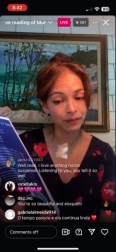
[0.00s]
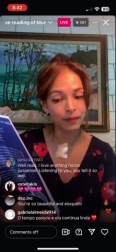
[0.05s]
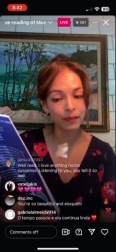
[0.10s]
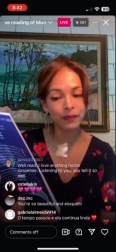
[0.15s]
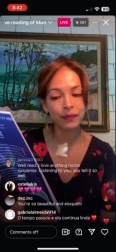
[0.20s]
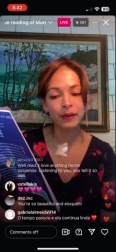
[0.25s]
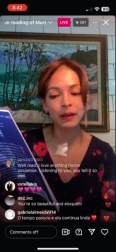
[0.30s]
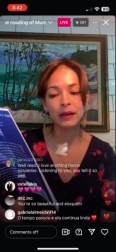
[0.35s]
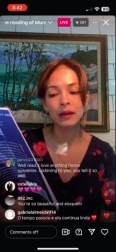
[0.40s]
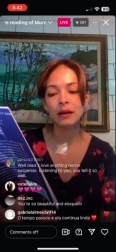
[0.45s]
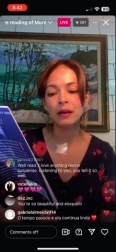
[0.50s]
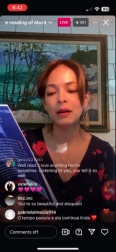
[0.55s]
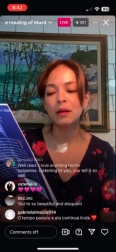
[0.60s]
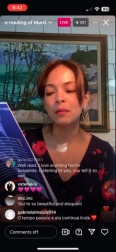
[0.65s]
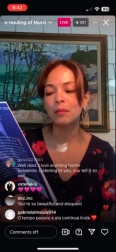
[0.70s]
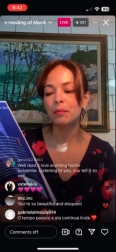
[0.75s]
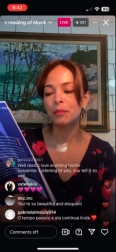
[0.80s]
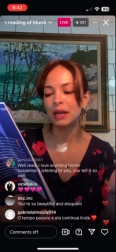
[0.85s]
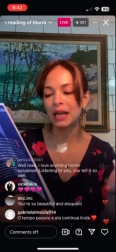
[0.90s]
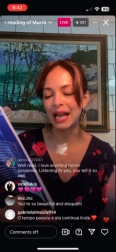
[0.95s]
not, or
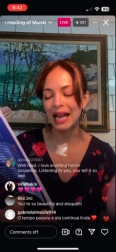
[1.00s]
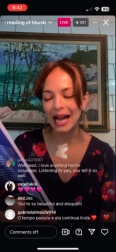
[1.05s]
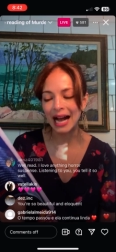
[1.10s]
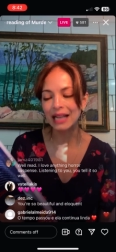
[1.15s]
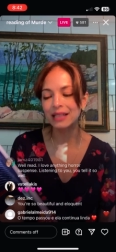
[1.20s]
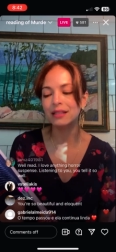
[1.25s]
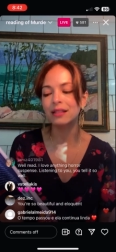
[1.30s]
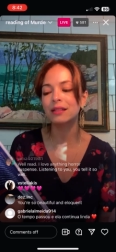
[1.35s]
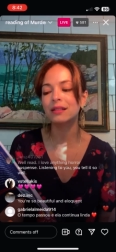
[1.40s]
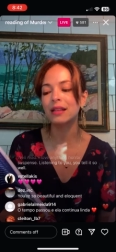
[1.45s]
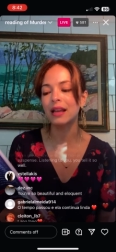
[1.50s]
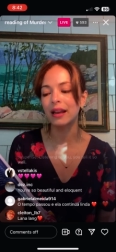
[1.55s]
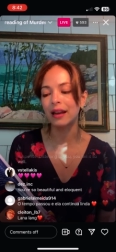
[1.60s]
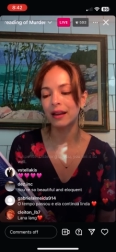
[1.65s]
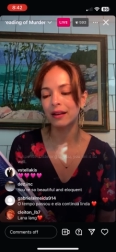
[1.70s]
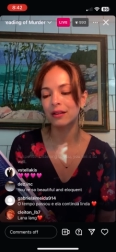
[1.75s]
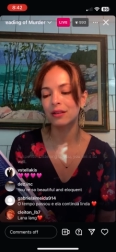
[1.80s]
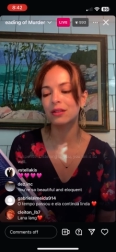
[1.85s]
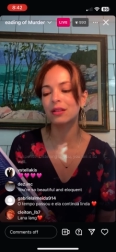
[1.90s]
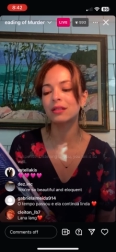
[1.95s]
who it is you
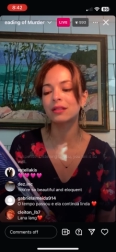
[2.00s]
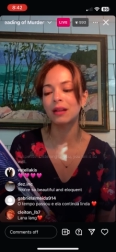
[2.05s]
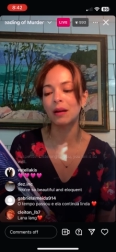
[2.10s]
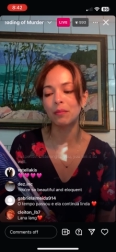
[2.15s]
tell.